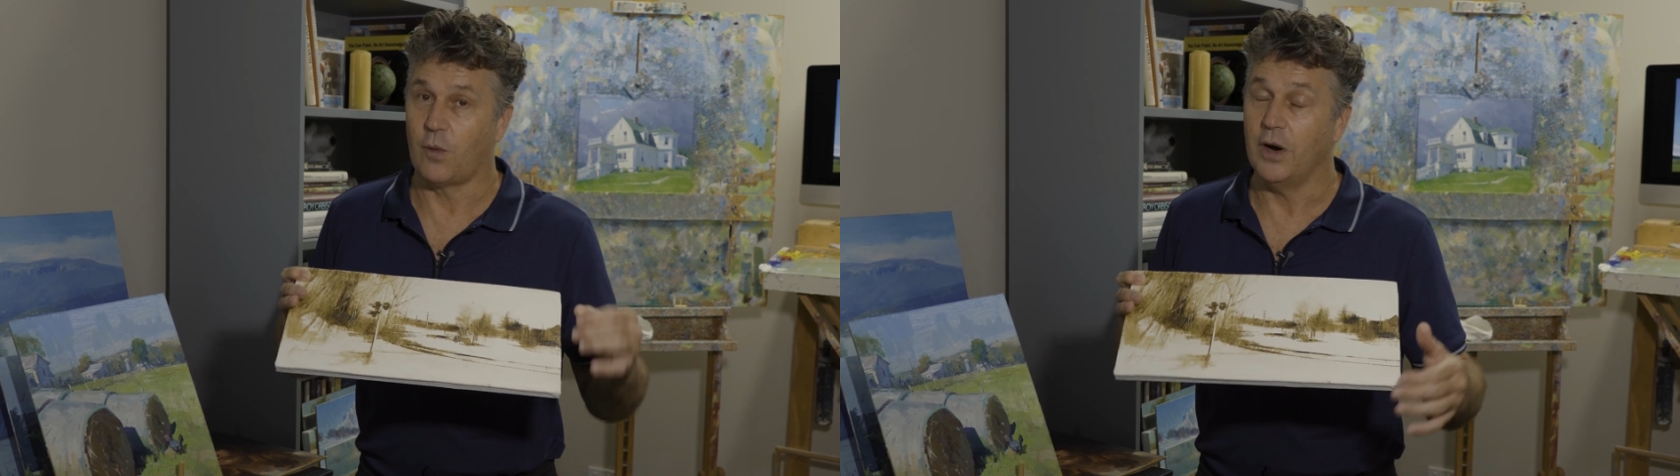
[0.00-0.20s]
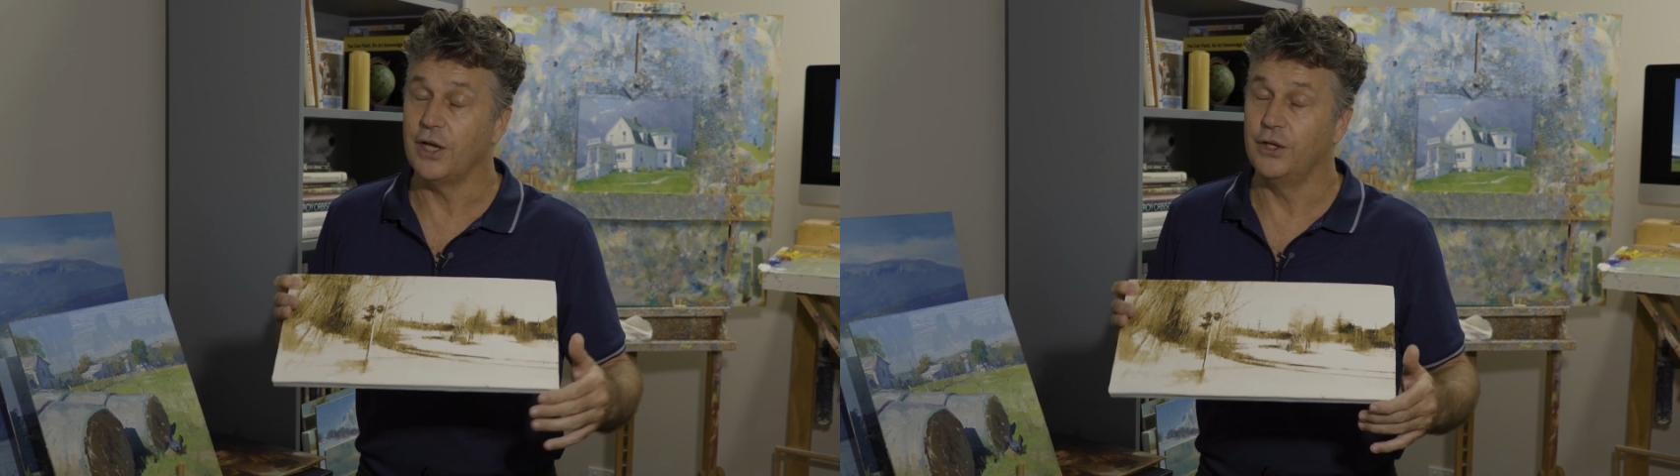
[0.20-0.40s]

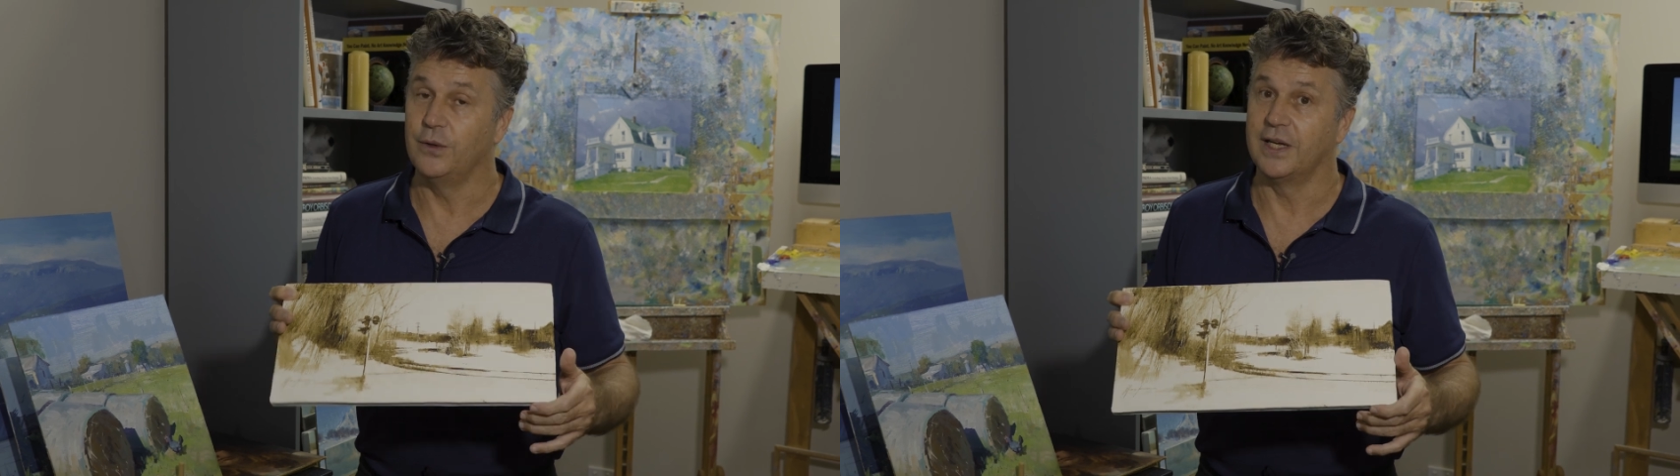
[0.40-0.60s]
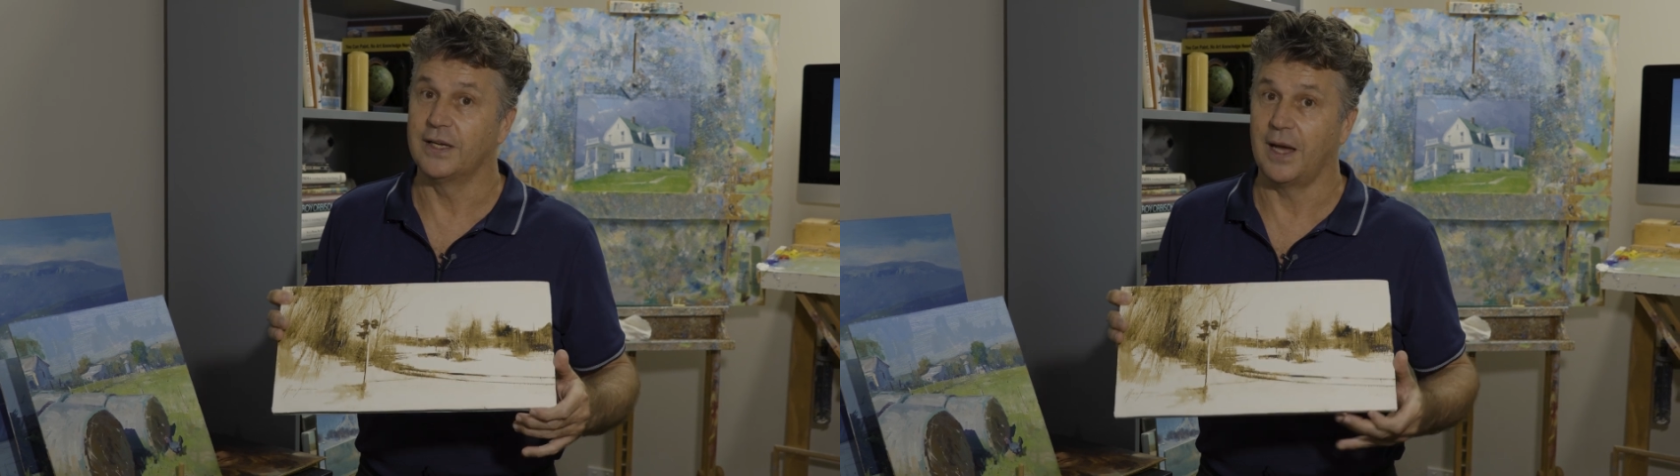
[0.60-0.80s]
quite a
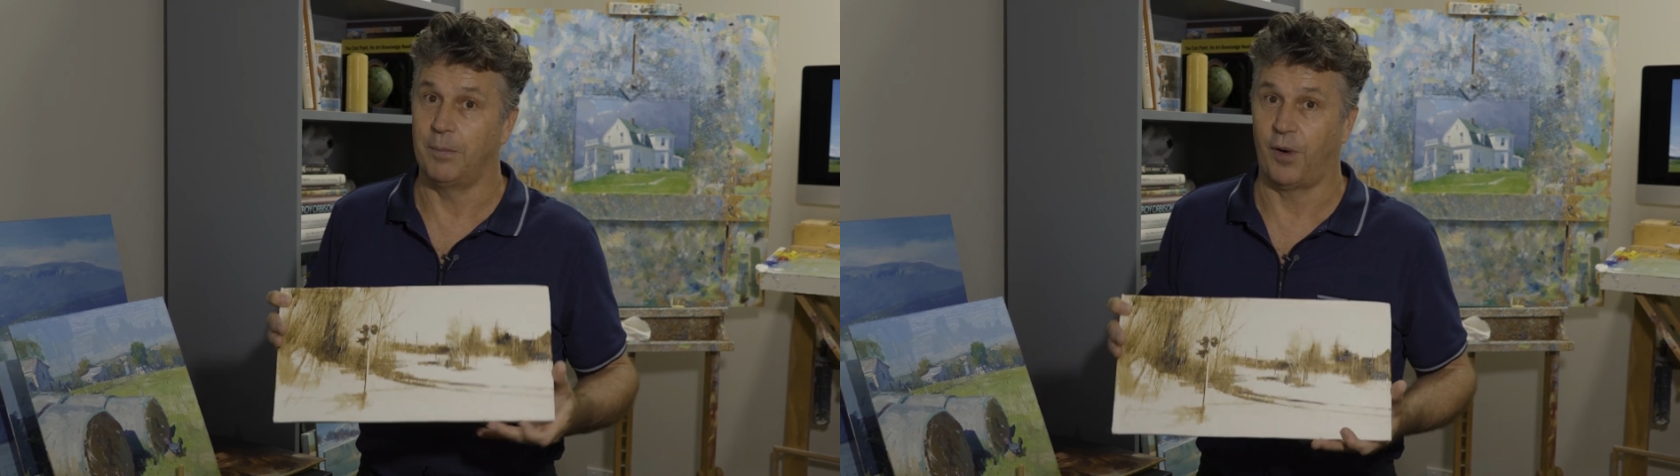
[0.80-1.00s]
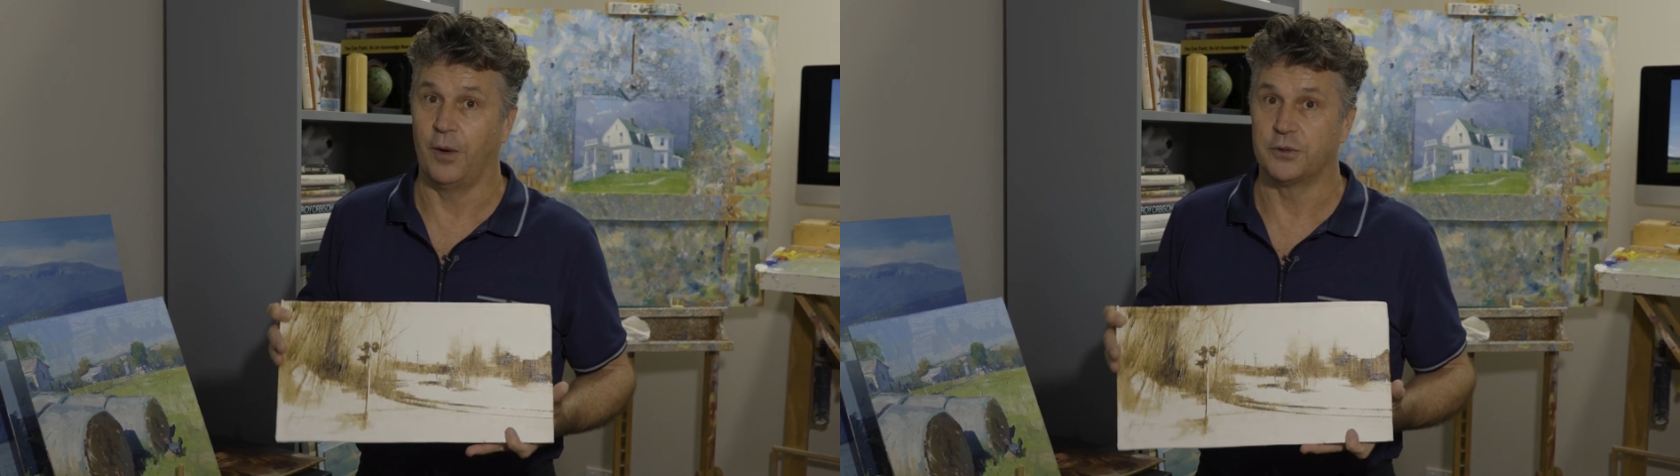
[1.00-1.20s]
unique
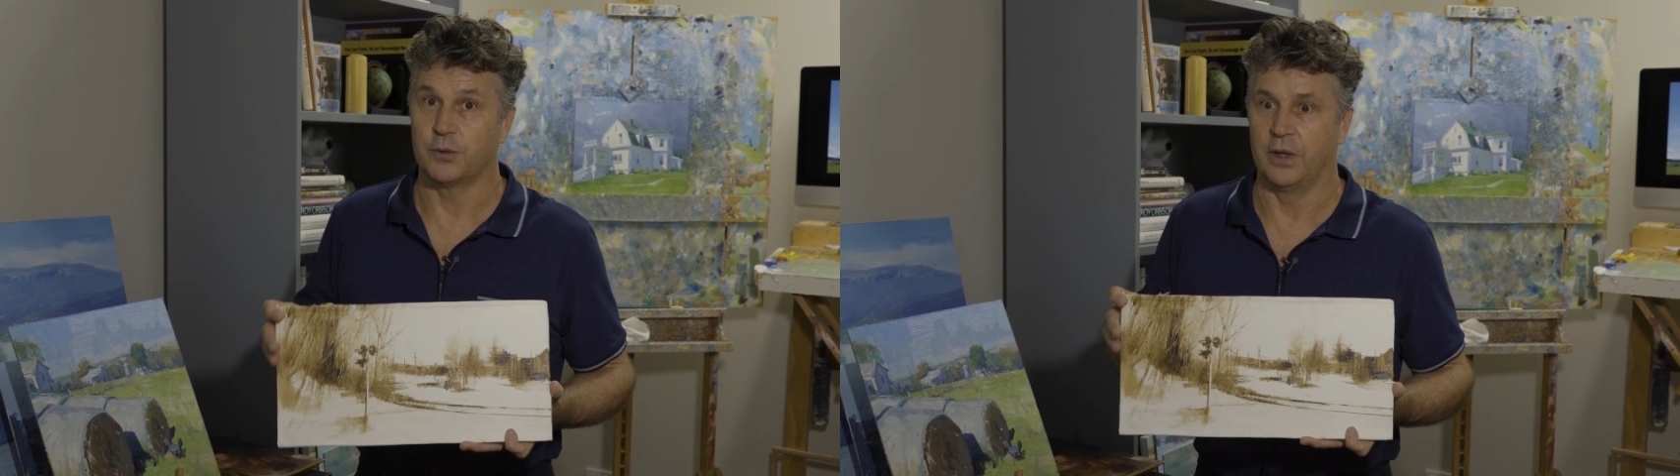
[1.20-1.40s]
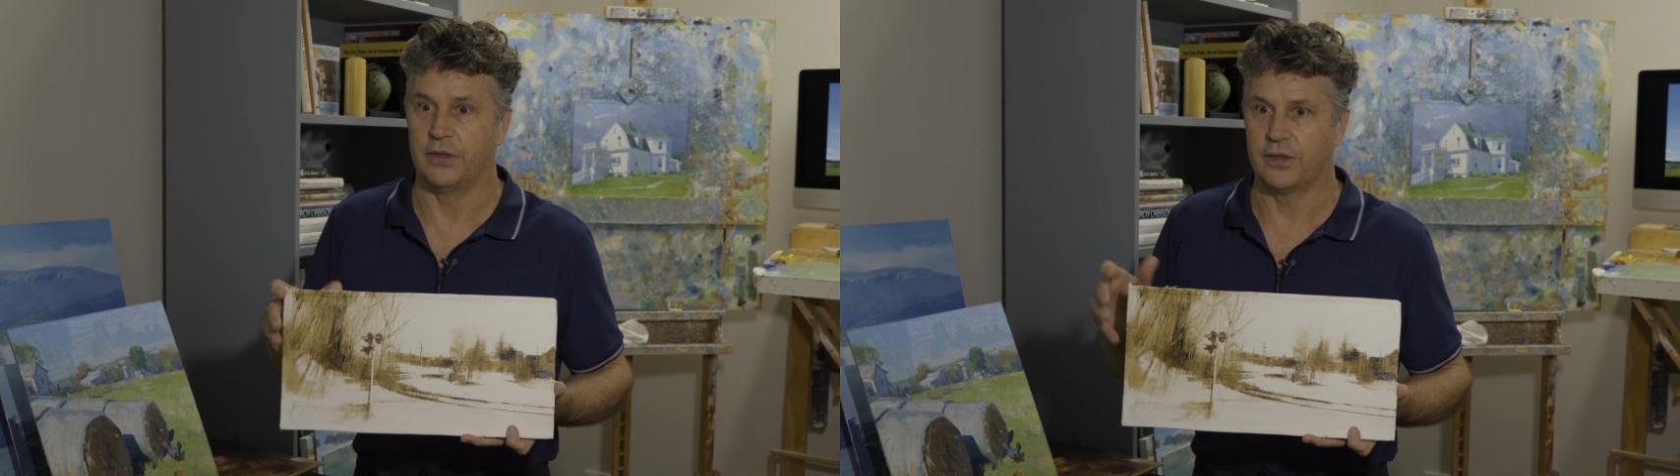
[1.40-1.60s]

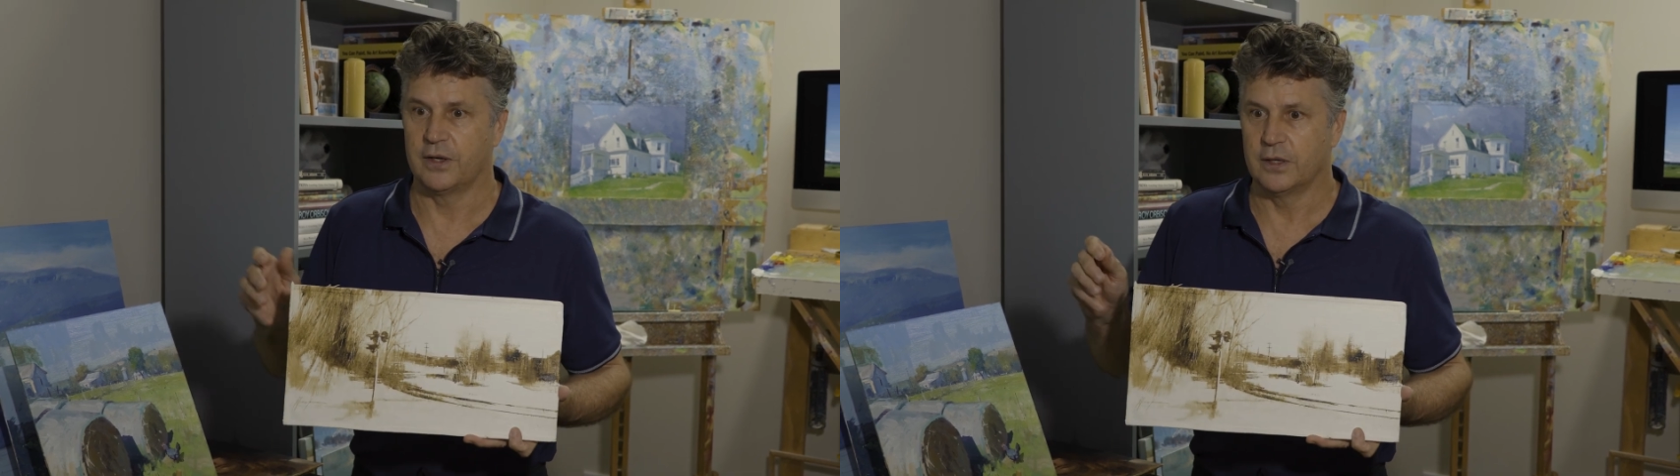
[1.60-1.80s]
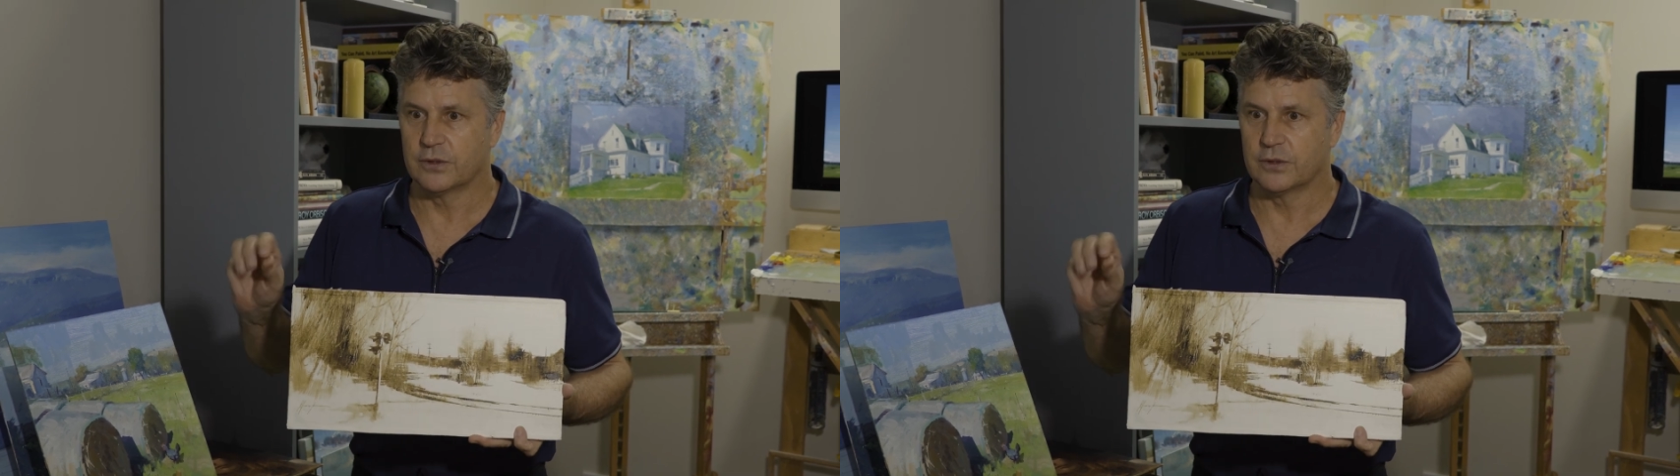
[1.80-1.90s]
approach with